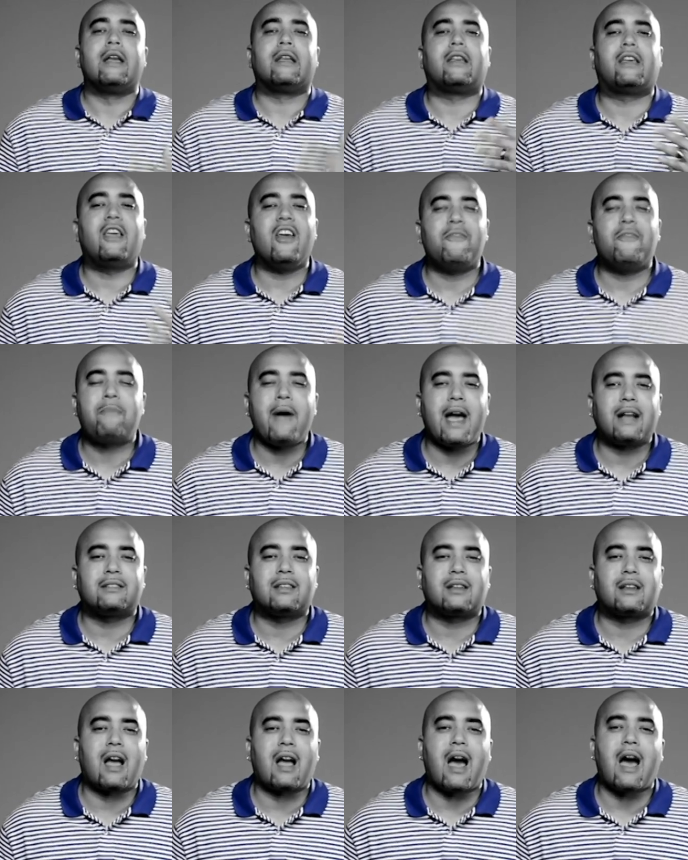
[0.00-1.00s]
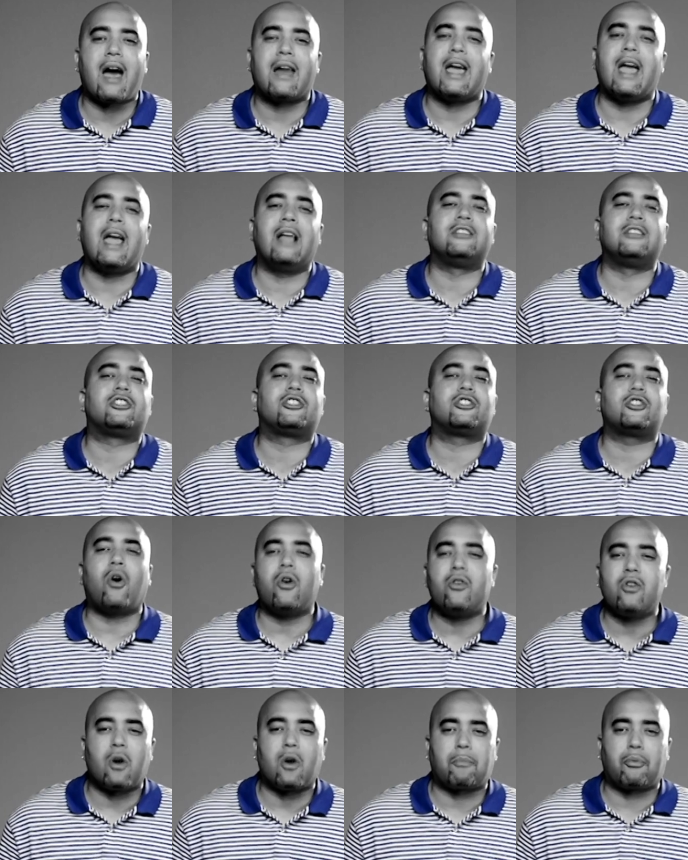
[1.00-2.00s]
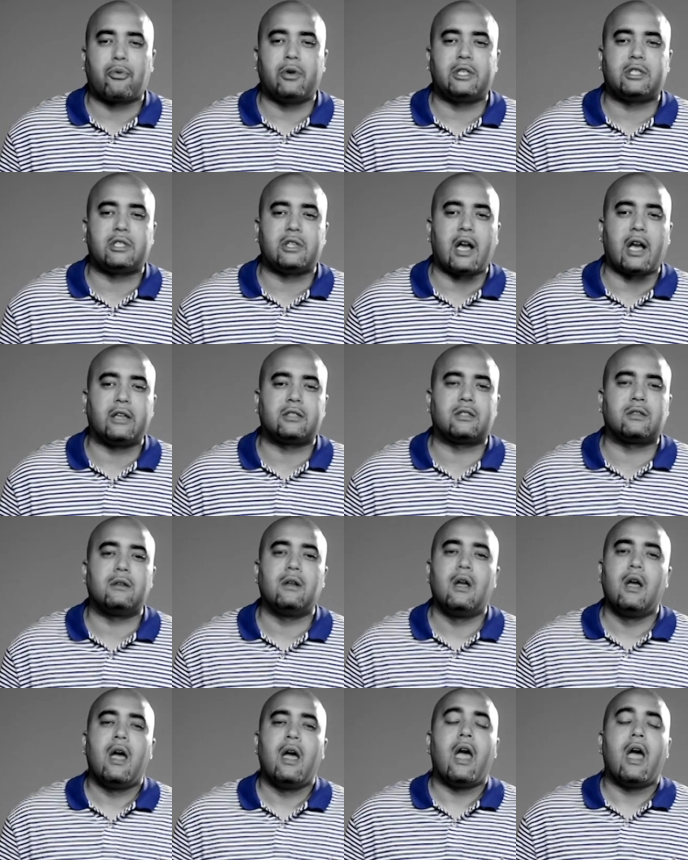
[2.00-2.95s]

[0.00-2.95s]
Give back to God and show your appreciation